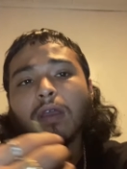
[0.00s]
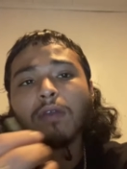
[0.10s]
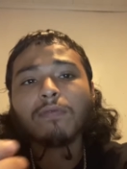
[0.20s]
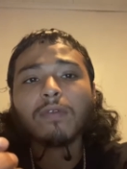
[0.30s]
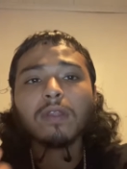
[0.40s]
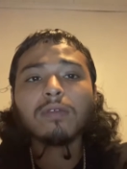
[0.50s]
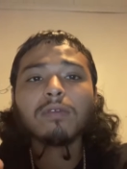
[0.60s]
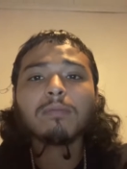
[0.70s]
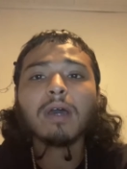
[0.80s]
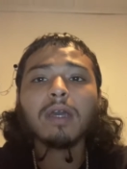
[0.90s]
a friendly
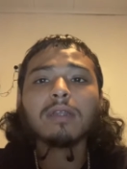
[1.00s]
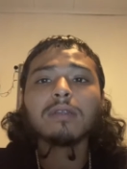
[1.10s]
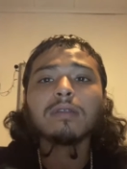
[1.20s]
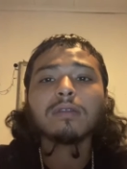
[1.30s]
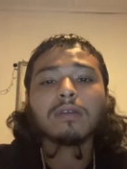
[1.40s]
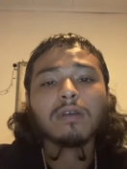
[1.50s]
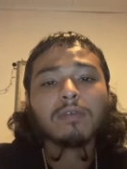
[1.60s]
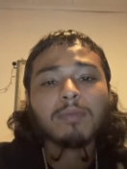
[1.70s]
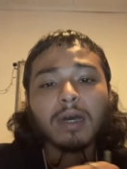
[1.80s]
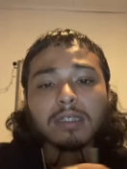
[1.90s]
reminder
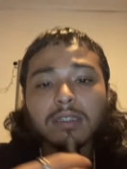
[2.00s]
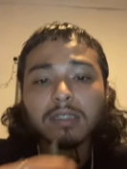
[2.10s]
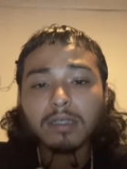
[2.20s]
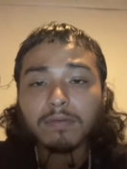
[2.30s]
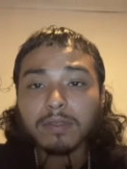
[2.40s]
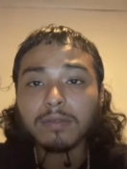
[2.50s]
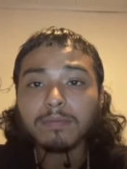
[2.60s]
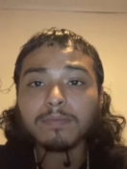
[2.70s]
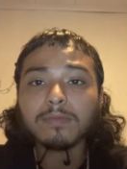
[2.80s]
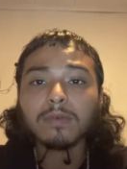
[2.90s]
of positivity,
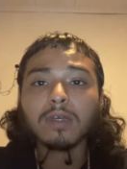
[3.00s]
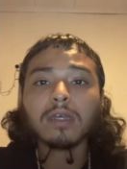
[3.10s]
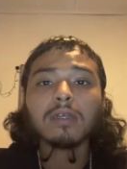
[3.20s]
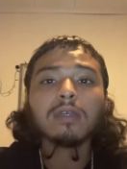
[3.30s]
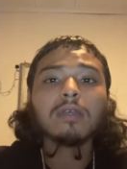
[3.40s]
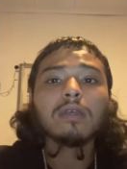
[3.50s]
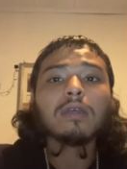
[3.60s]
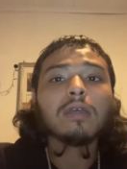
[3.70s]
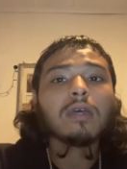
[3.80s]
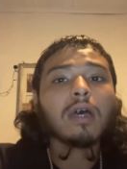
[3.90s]
okay?
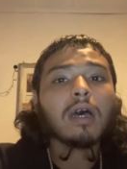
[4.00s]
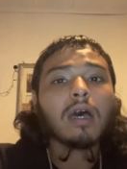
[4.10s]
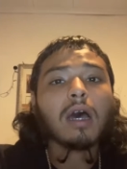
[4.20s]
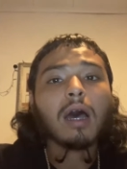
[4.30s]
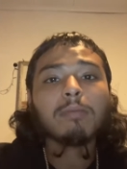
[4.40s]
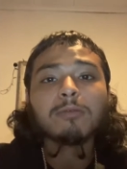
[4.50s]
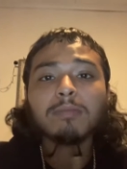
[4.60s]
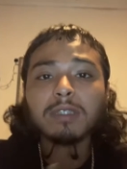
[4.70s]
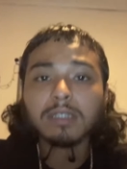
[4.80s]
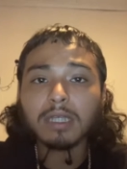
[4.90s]

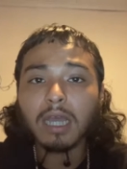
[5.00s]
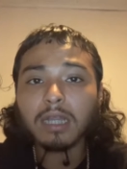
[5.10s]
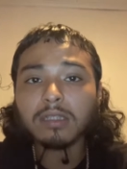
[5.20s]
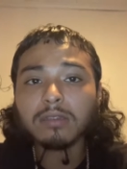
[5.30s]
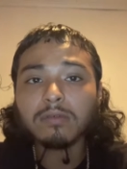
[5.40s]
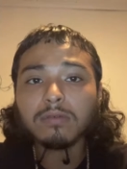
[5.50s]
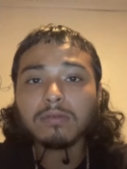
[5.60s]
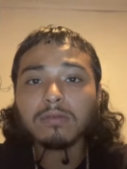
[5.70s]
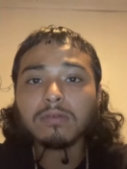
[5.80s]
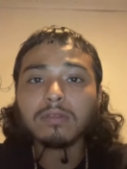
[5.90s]
Optimistic
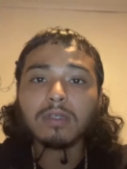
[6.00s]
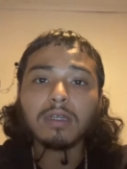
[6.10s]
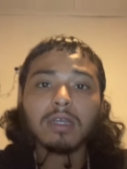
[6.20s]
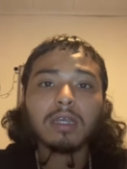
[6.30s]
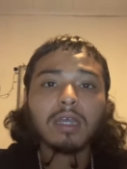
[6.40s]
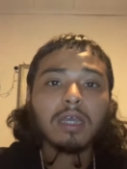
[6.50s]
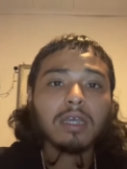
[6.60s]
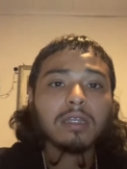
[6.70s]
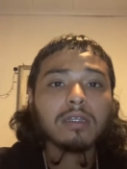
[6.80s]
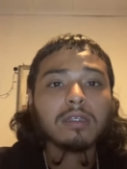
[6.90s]
attitude,
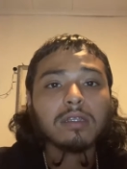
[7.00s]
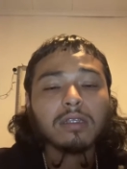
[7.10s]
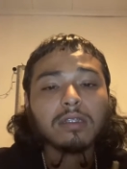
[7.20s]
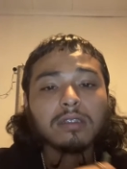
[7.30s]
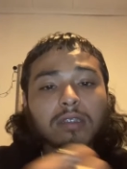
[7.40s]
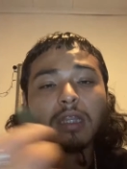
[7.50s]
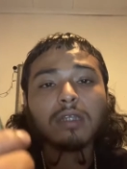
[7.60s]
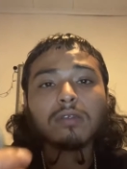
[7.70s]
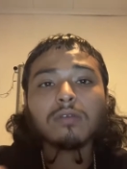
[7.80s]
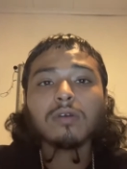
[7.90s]
and it's
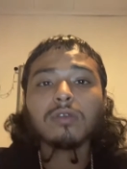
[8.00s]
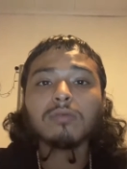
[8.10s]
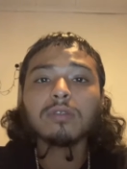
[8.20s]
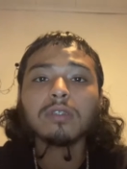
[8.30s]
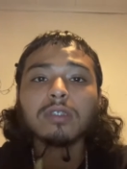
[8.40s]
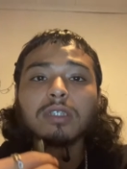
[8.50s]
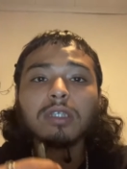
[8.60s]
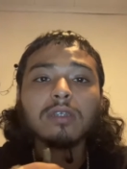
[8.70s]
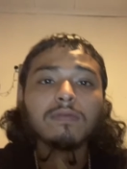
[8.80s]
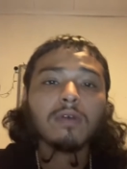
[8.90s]
letting you know you will
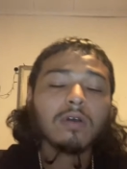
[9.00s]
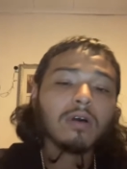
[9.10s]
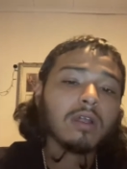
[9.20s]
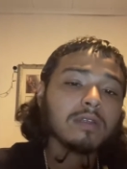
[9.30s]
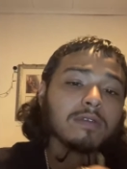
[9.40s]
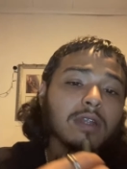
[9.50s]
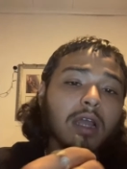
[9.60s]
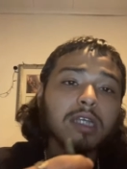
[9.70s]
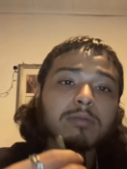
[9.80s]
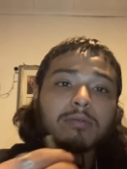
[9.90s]
achieve all of your
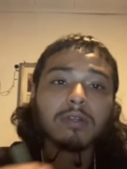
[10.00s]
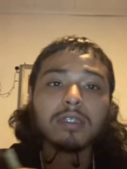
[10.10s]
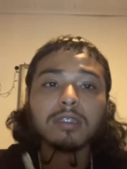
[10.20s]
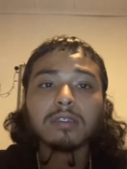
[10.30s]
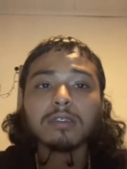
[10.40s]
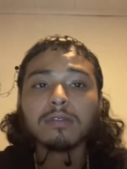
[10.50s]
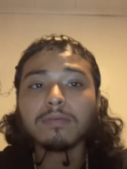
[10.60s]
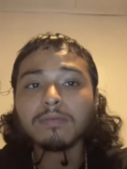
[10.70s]
aspirations.